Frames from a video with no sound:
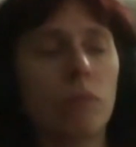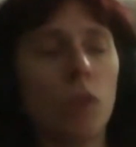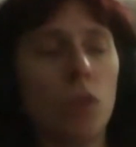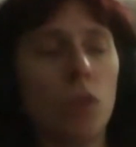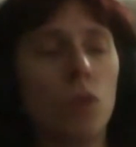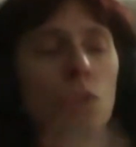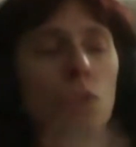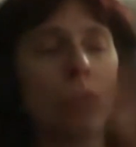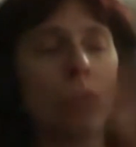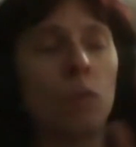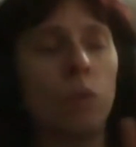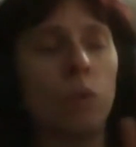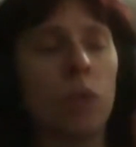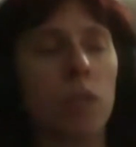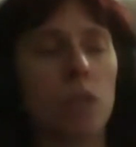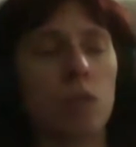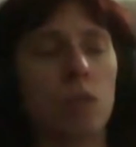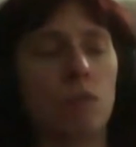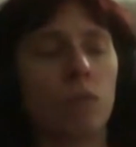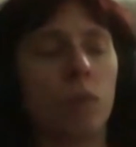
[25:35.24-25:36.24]
to the
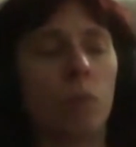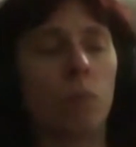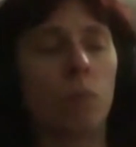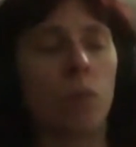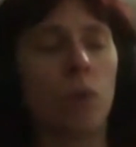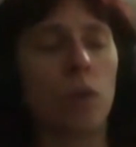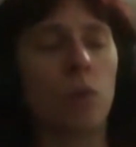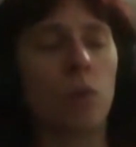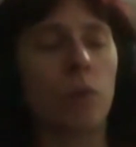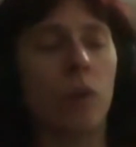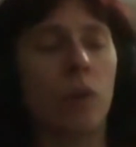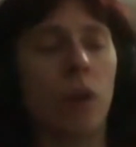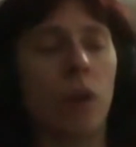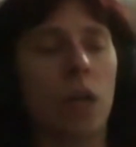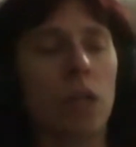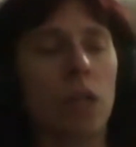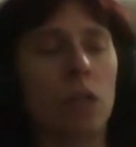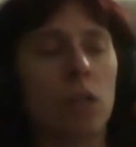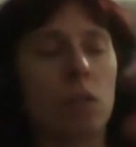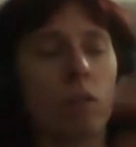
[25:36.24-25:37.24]
west from where we're
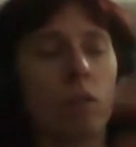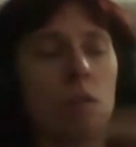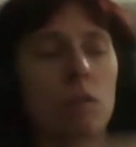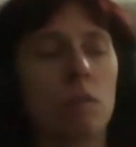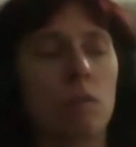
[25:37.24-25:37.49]
at.